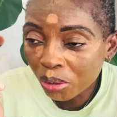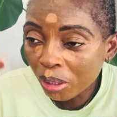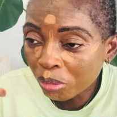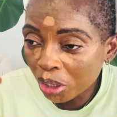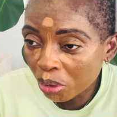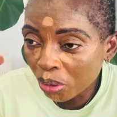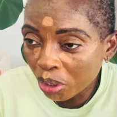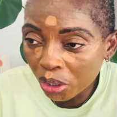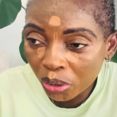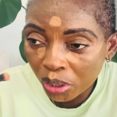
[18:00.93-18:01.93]
I'm just
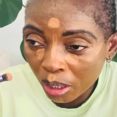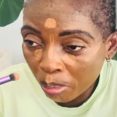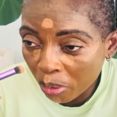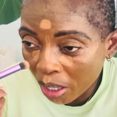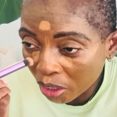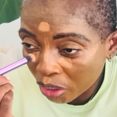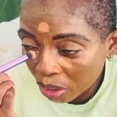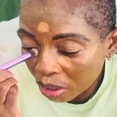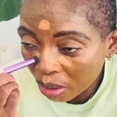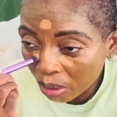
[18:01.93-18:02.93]
gonna use a brush.
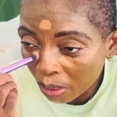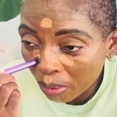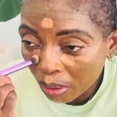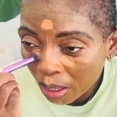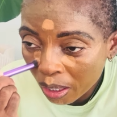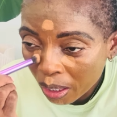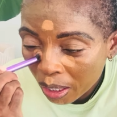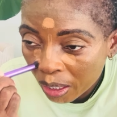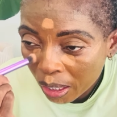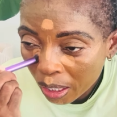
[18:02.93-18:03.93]
So
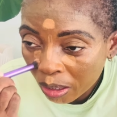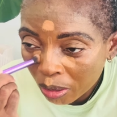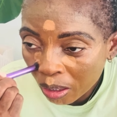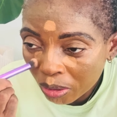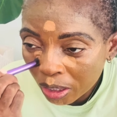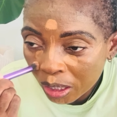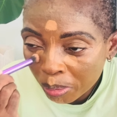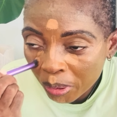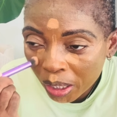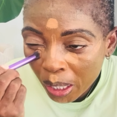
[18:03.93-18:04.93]
yeah, I'll just
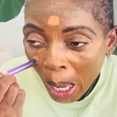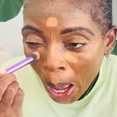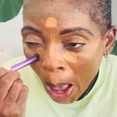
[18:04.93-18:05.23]
be